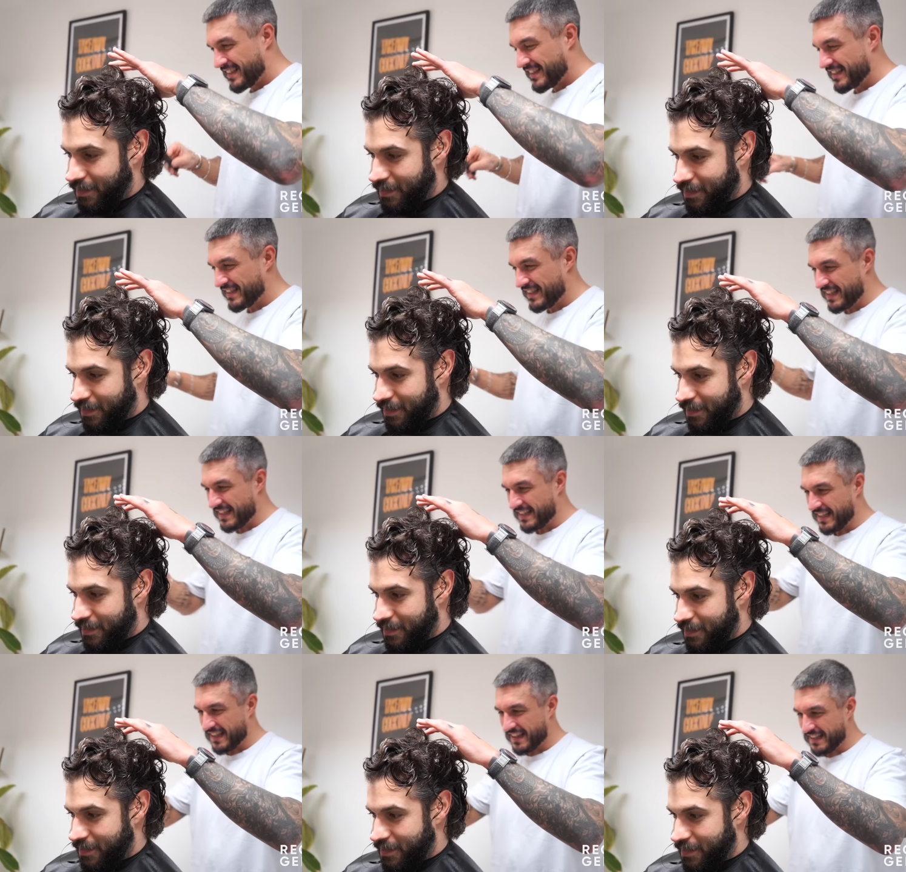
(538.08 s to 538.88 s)
Speaker 1: I, th- I
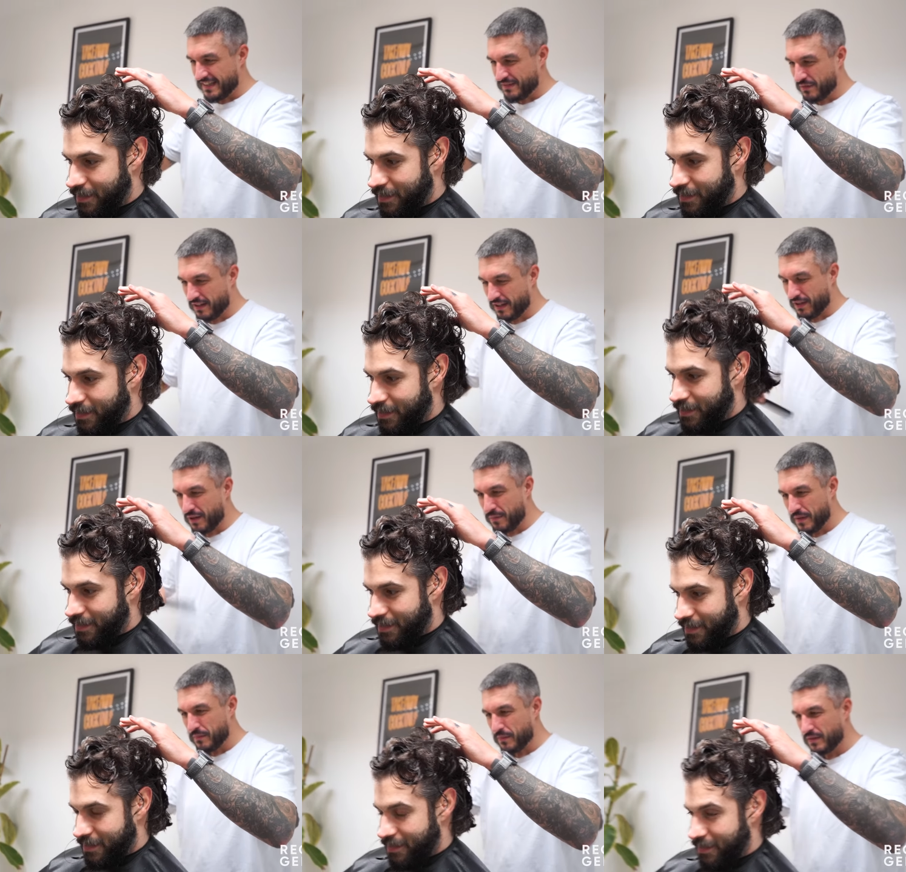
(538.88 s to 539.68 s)
think I think that's what a lot
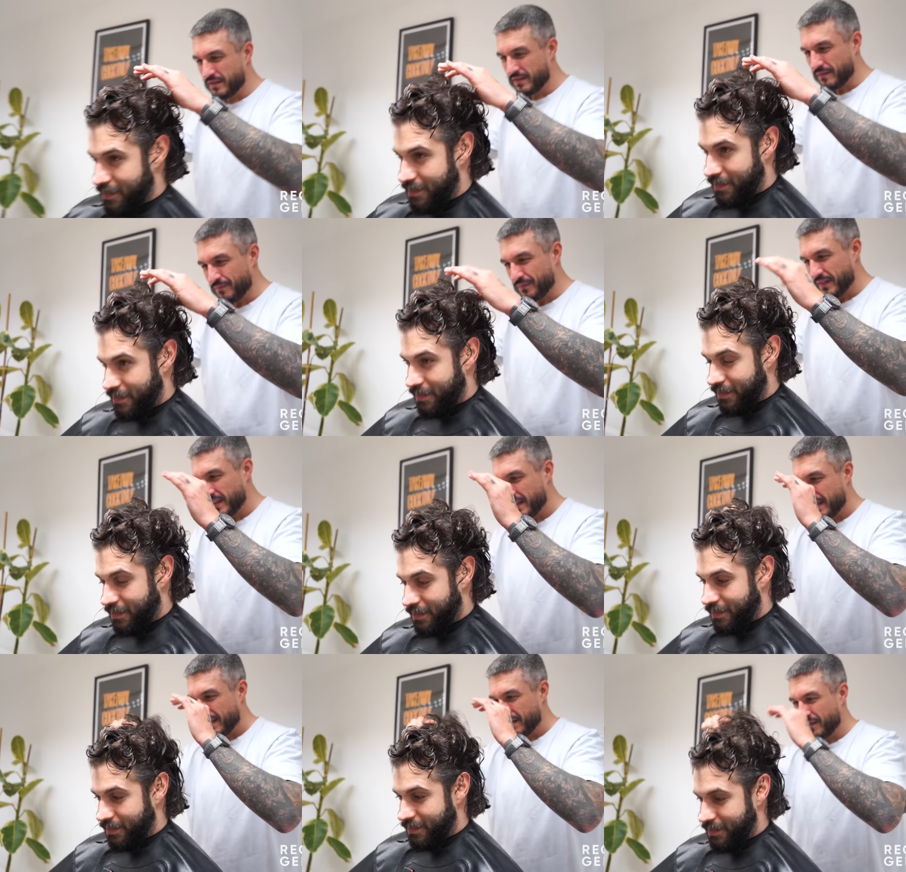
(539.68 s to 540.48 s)
of people
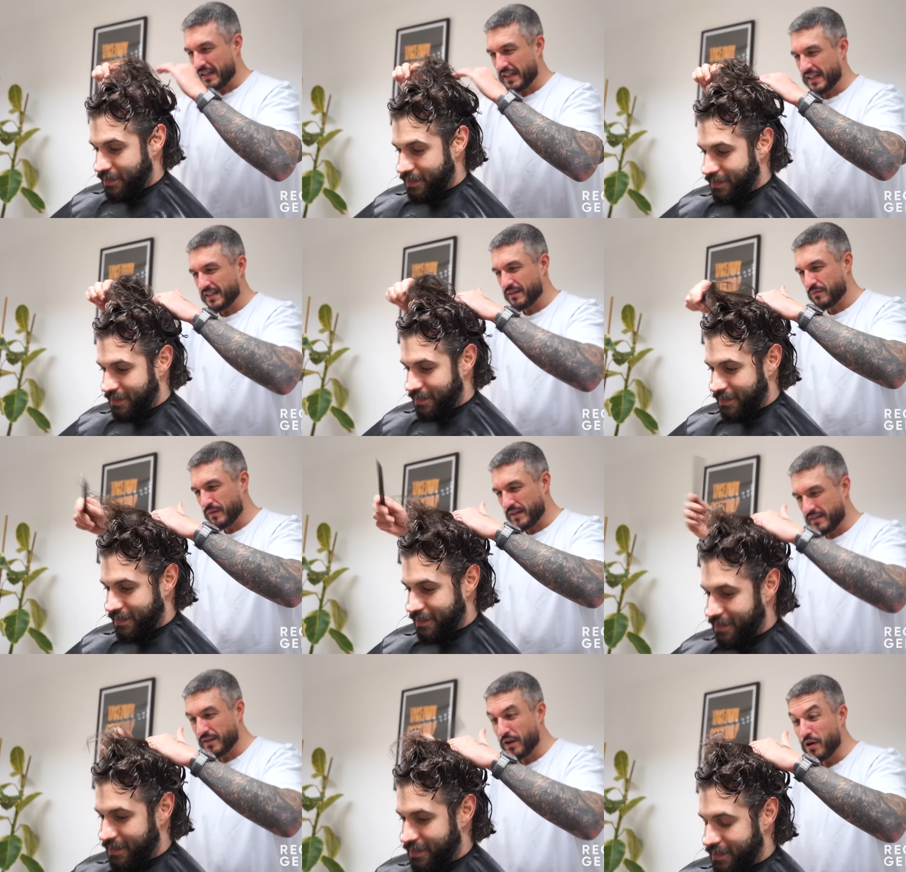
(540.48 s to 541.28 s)
felt like
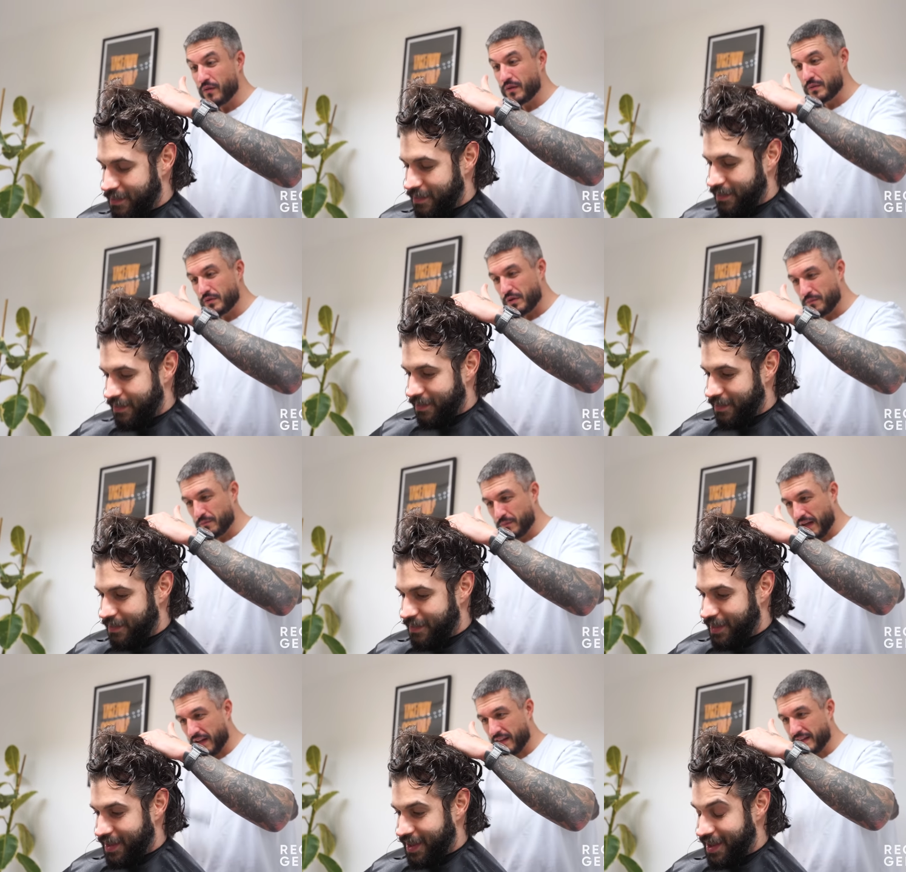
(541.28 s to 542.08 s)
when COVID was on.
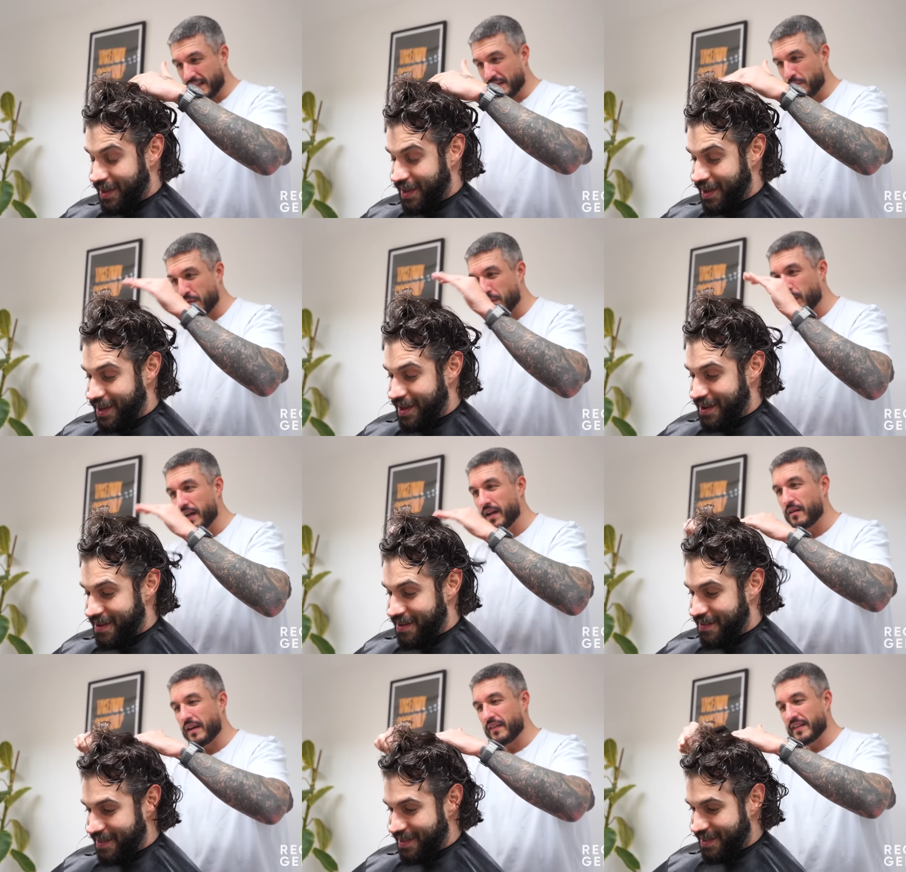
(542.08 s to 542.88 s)
I think that's yeah.
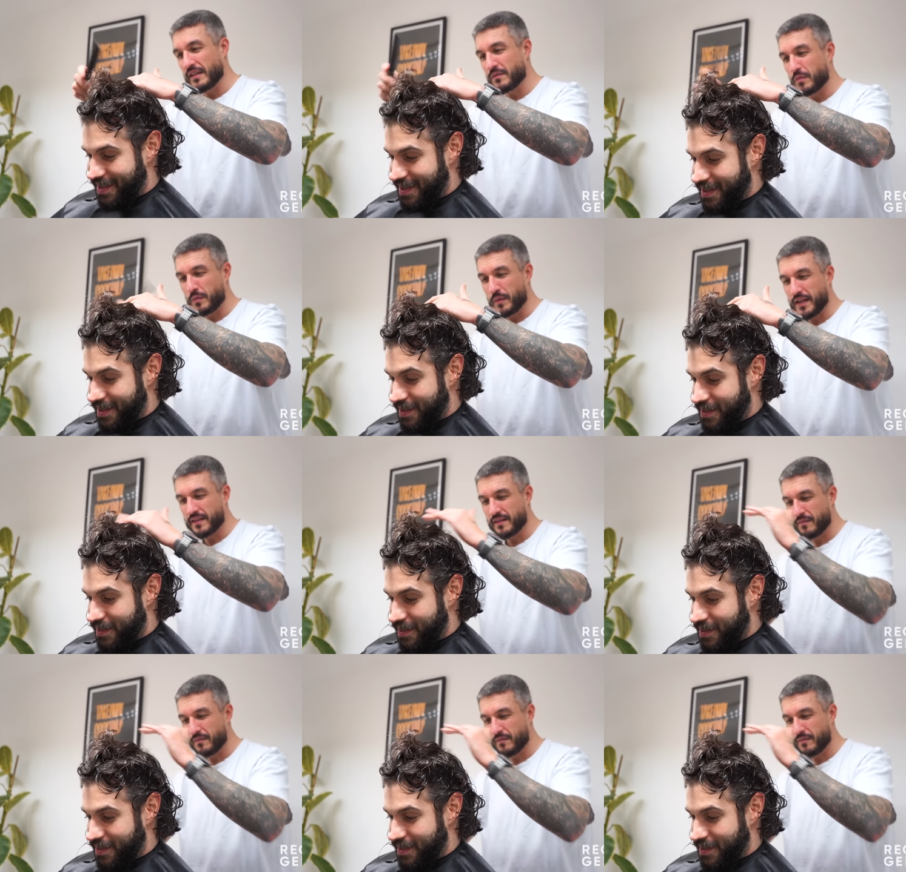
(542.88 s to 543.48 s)
why I think that's probably why